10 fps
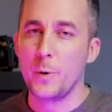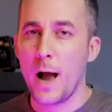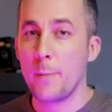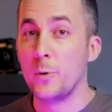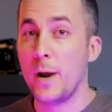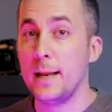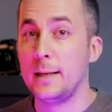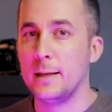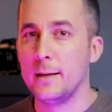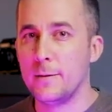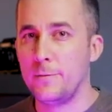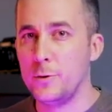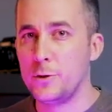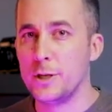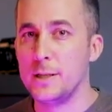upgraded in a
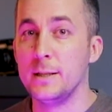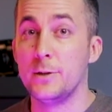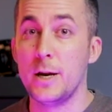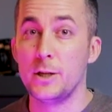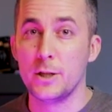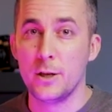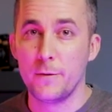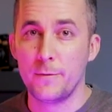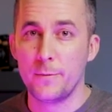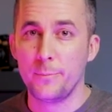future iteration of